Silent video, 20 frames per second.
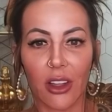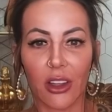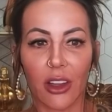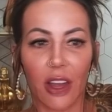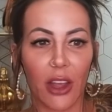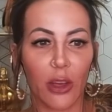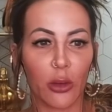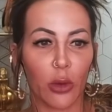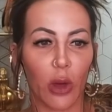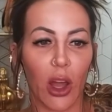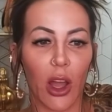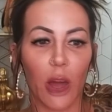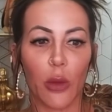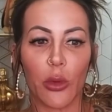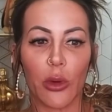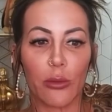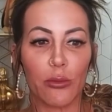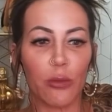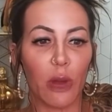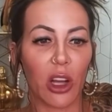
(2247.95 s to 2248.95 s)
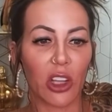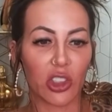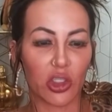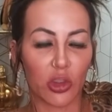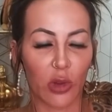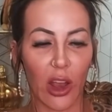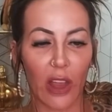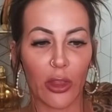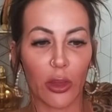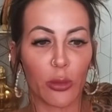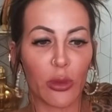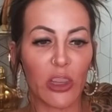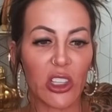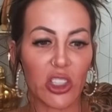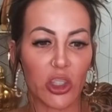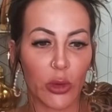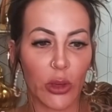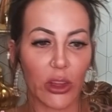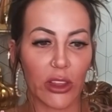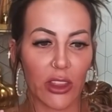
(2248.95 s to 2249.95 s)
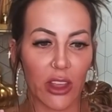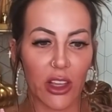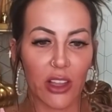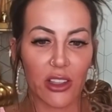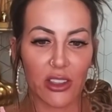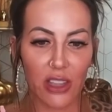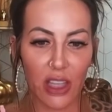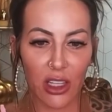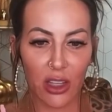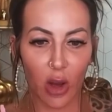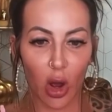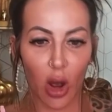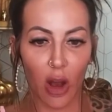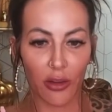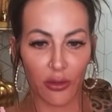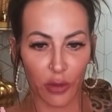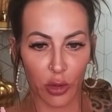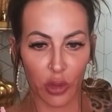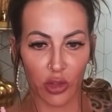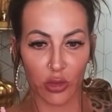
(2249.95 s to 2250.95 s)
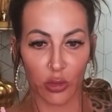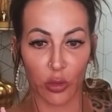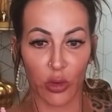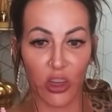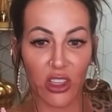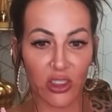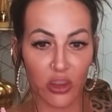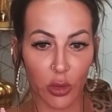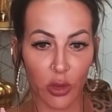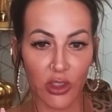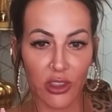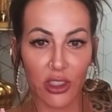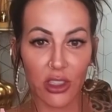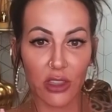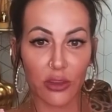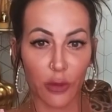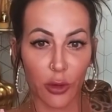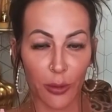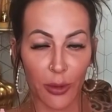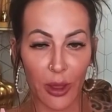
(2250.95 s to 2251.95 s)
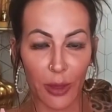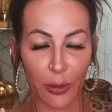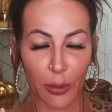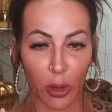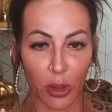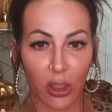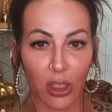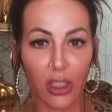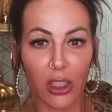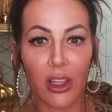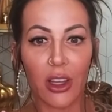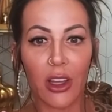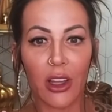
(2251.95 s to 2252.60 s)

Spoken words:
I would much rather be doing things that offers resources for people